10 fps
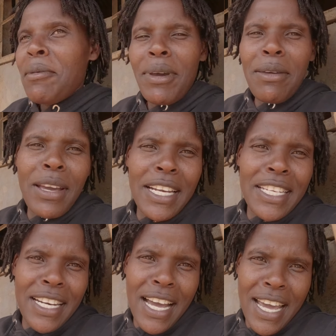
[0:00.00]
Maybe I
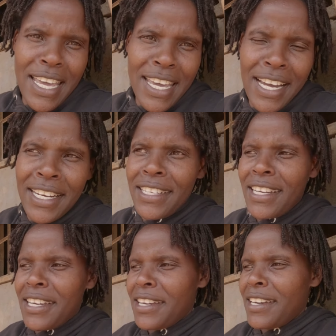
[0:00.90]
try and
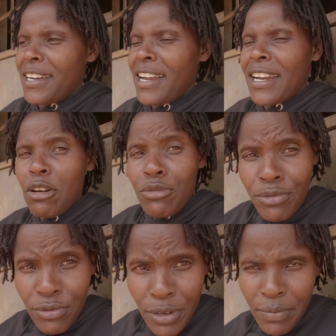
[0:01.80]
learn how to
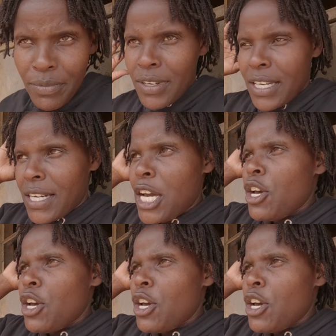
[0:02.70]
swim. Yeah.